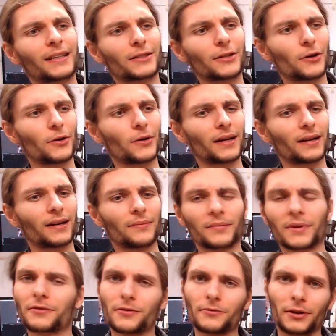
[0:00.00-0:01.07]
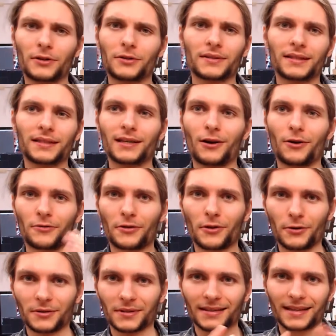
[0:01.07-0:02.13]
So if you want to see how
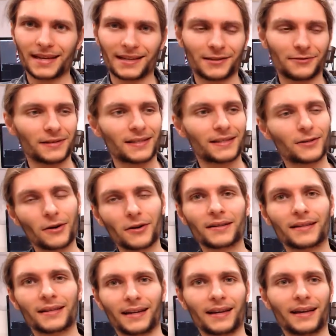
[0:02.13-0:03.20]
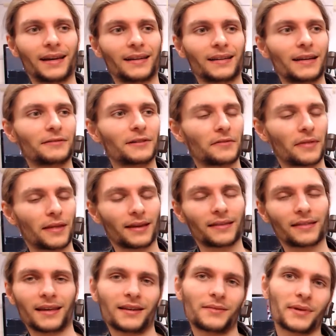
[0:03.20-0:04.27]
those get restored and
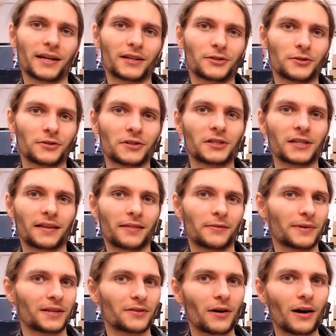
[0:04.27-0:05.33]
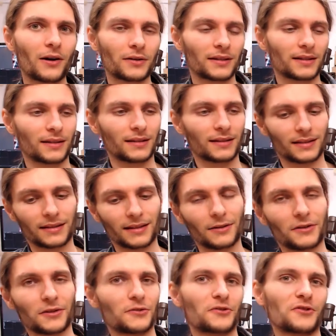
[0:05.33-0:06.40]
everything, then make sure to check the video out. It's still
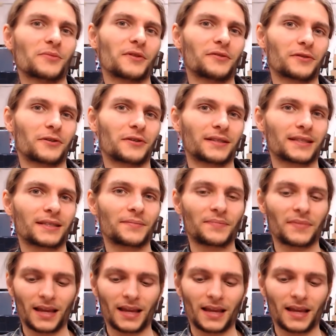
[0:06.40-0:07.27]
on YouTube, of course.